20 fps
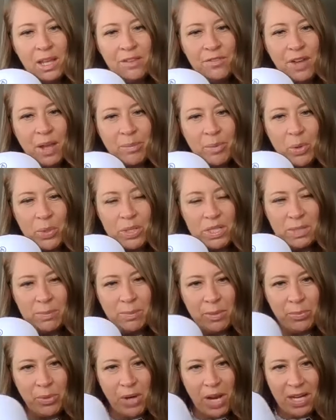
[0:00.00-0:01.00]
if I'm going to
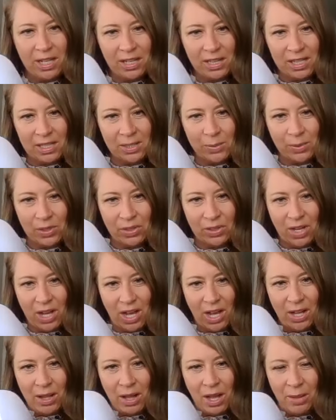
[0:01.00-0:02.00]
be branding this one or
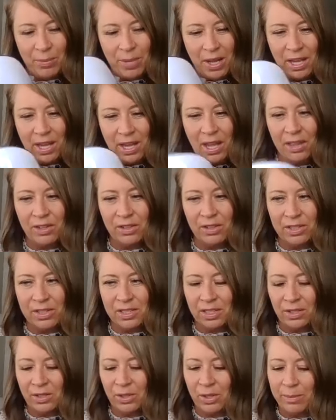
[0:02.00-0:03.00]
not. All my other
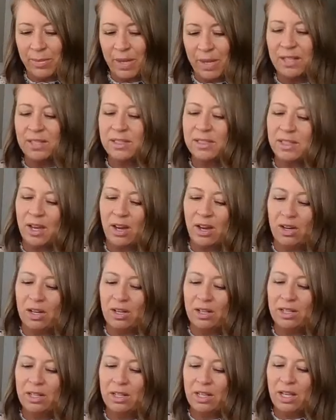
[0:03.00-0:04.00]
silicone masks
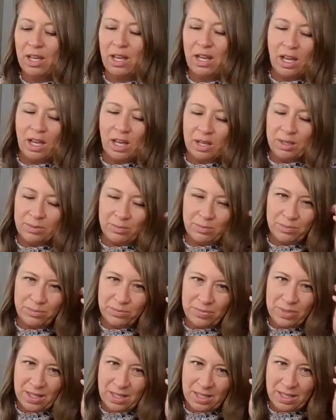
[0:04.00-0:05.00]
are
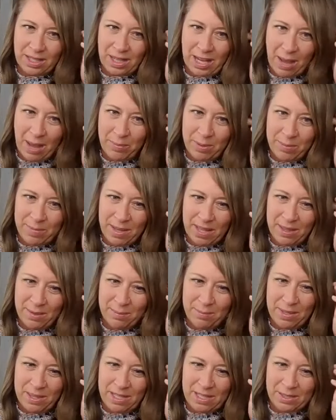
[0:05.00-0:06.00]
the Healing Happy
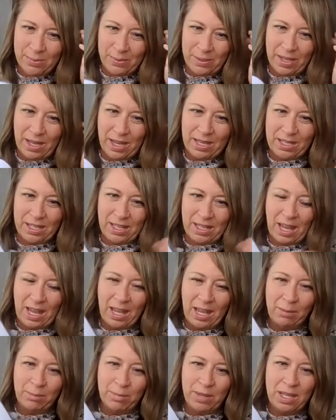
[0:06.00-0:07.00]
method, but this one kind of
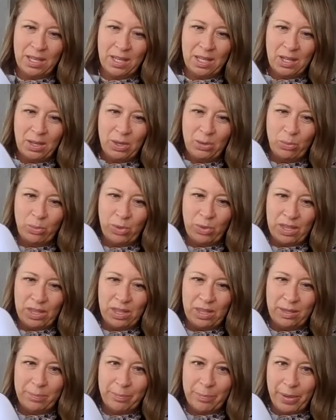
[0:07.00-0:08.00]
came with
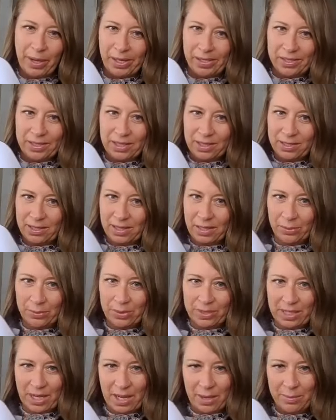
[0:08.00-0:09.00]
boxes that
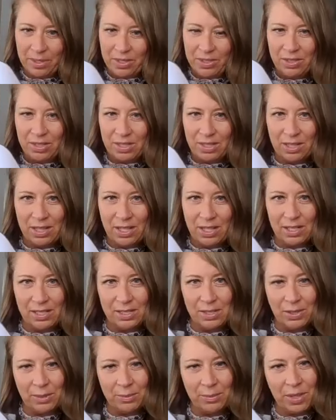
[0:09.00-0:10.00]
were damaged and
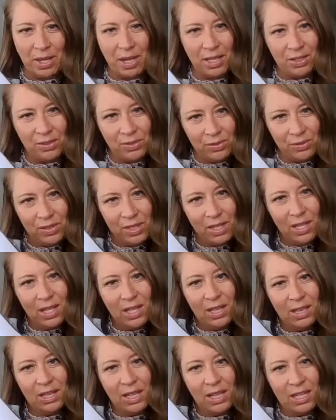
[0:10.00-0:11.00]
things. So I'm kind of
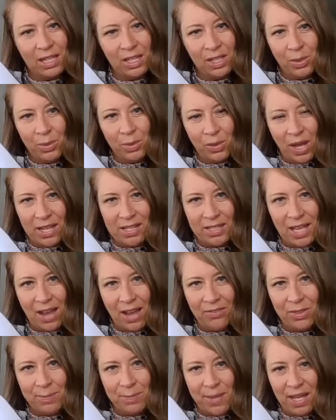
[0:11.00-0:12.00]
letting you guys
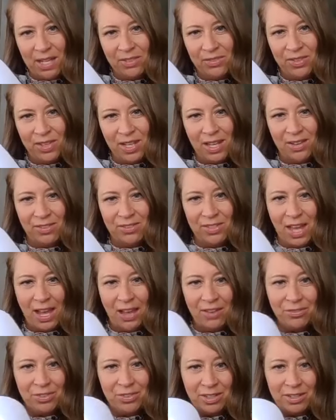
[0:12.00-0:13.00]
have the benefit of
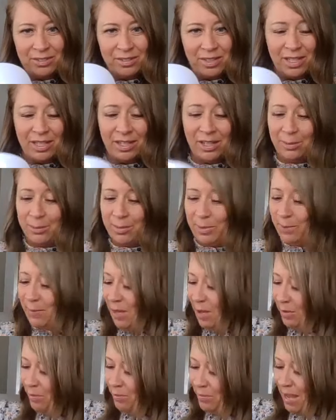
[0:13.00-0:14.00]
that for getting them
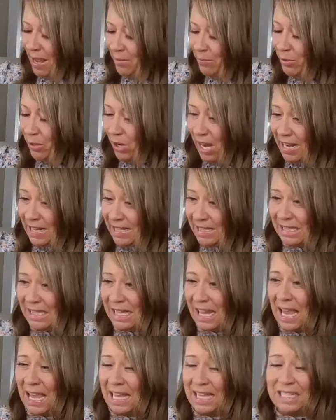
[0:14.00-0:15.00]
about my price.
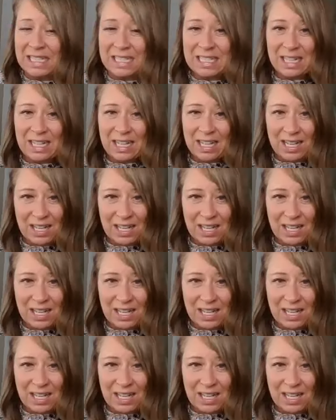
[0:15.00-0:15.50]
And